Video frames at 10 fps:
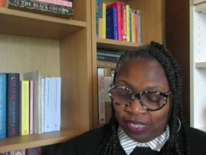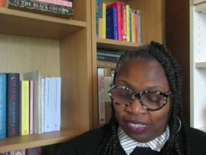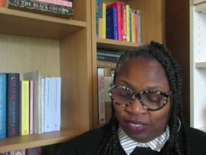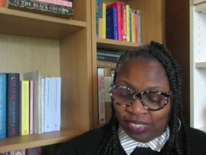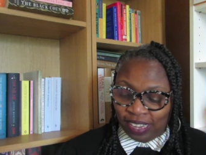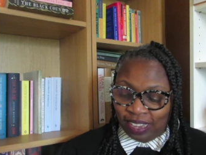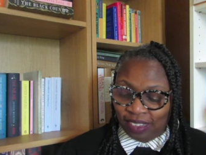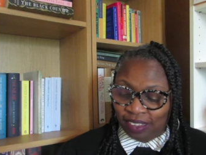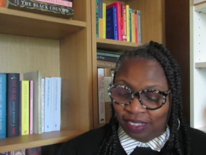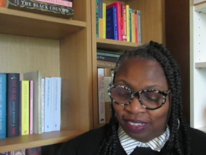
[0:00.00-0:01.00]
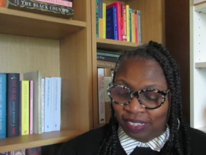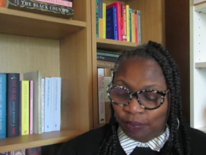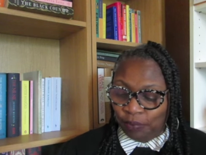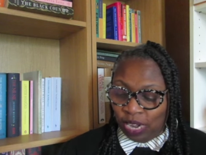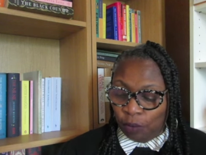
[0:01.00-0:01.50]
This feels like
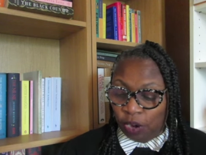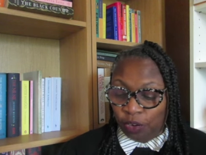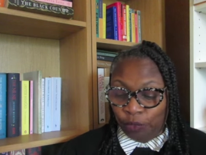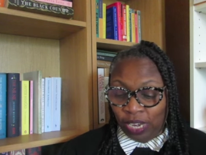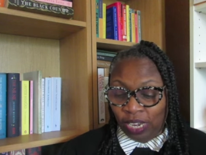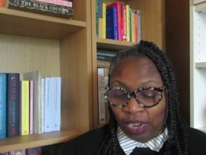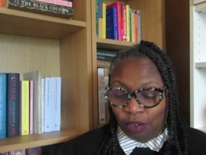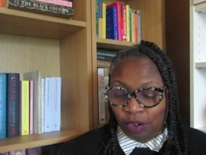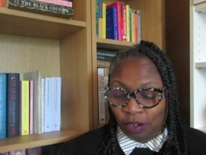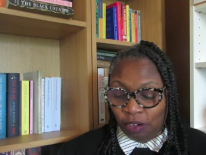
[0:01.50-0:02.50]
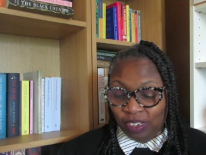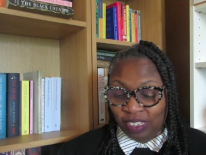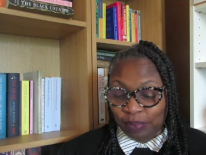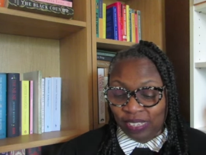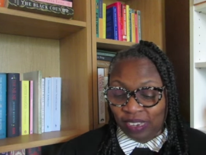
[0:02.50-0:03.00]
something I want to read like around
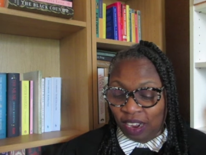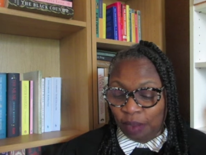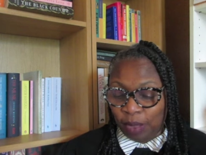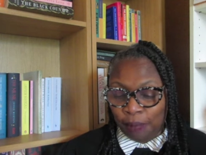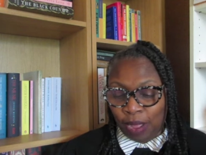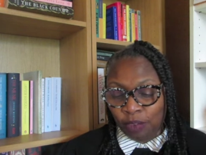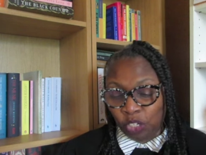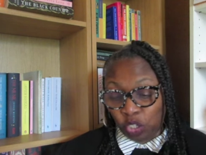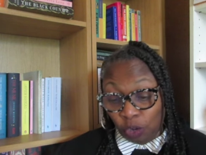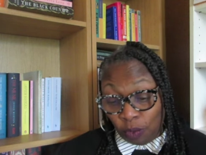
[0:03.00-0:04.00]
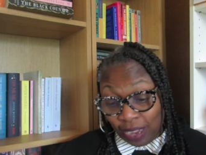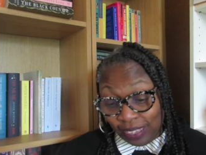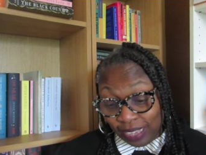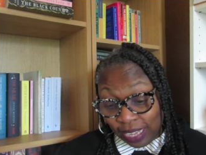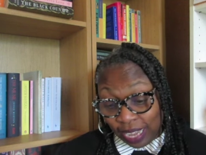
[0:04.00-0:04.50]
Christmas time. I'm not really sure why I
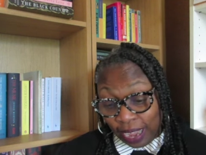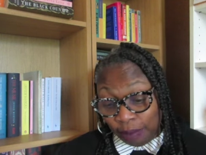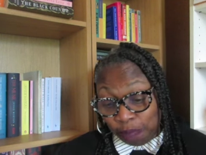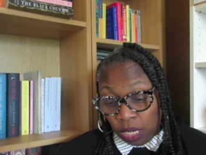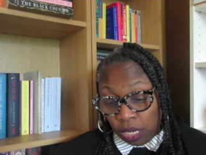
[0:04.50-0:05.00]
said that